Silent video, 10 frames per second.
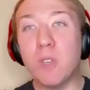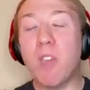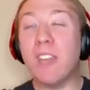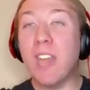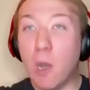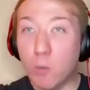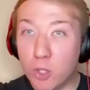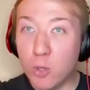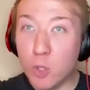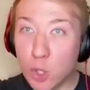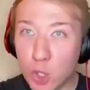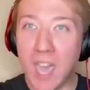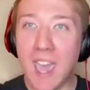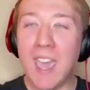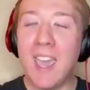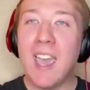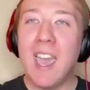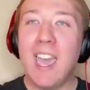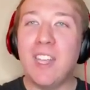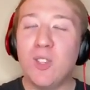right now, do share
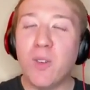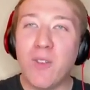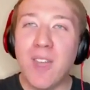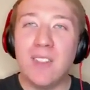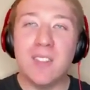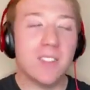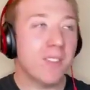to your friends,